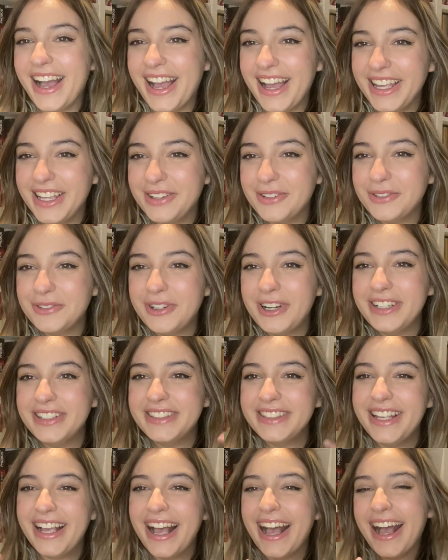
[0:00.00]
Hi everyone,
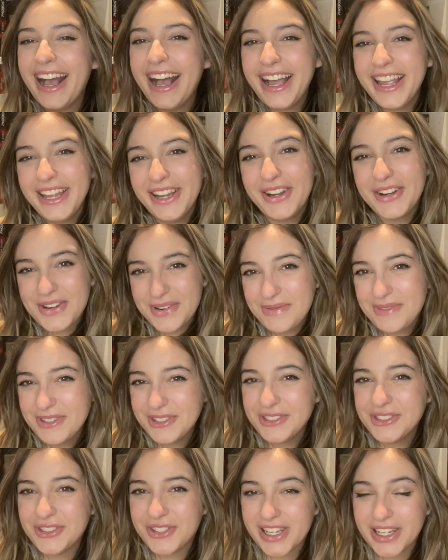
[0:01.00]
I hope you're
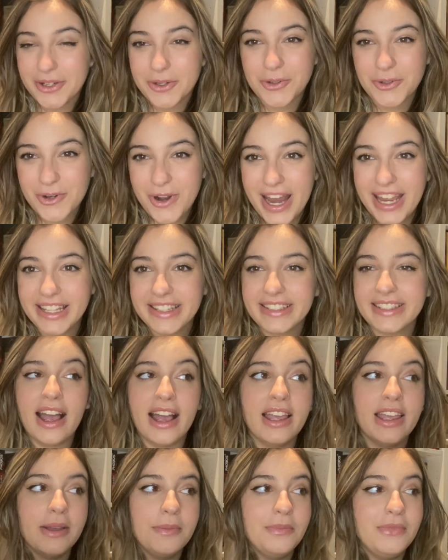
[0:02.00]
doing great. I
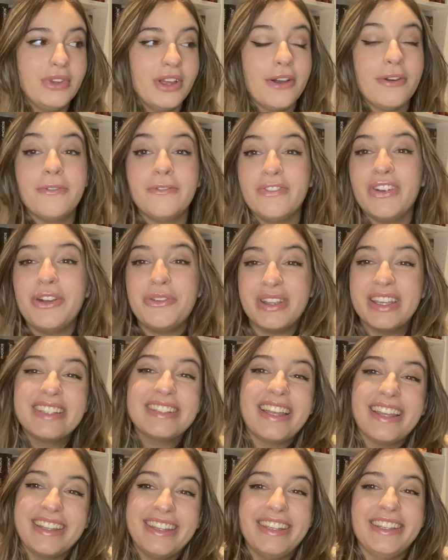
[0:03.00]
am very
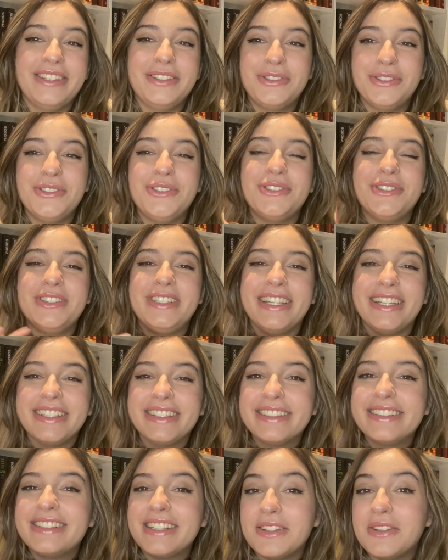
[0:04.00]
excited to do
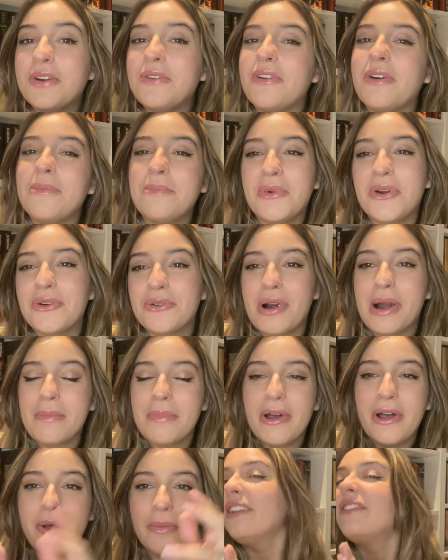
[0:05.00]
this November
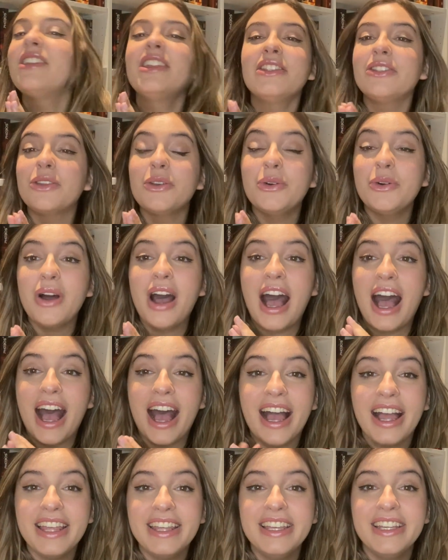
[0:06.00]
wrap-up, even though
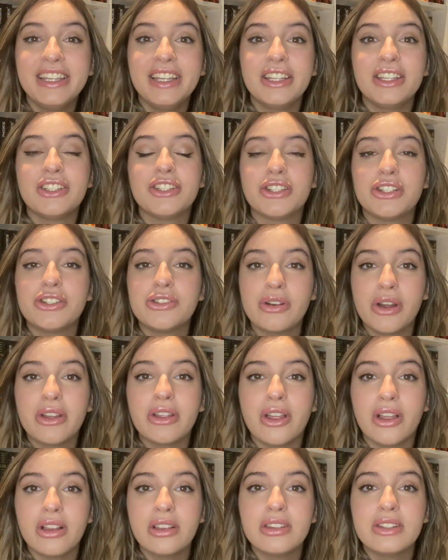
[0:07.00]
I
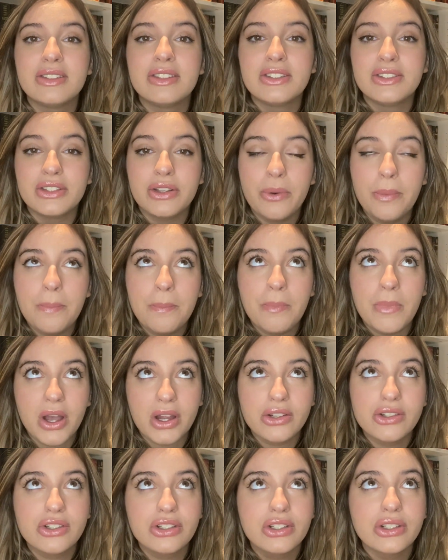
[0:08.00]
struggle so
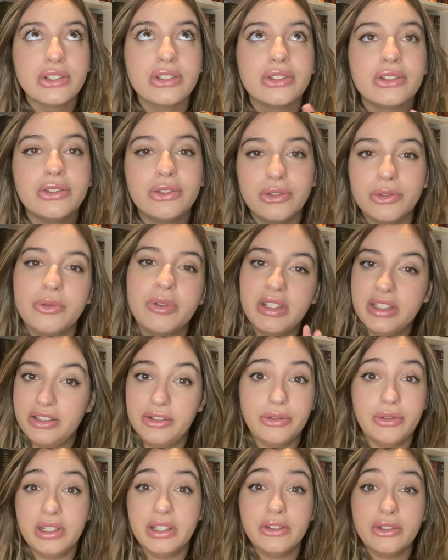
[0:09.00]
much to read
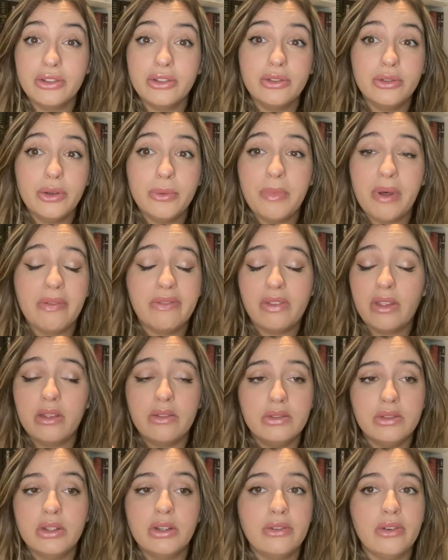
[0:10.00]
during the month of
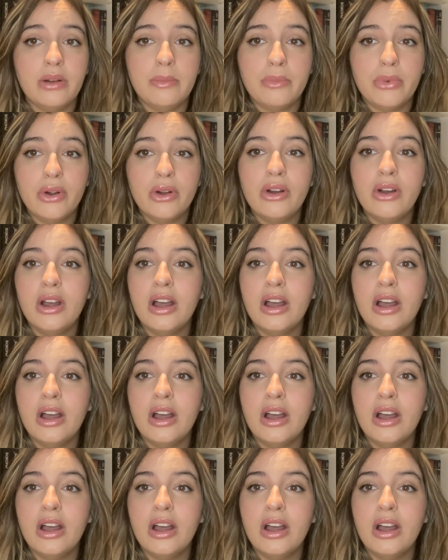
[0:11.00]
November.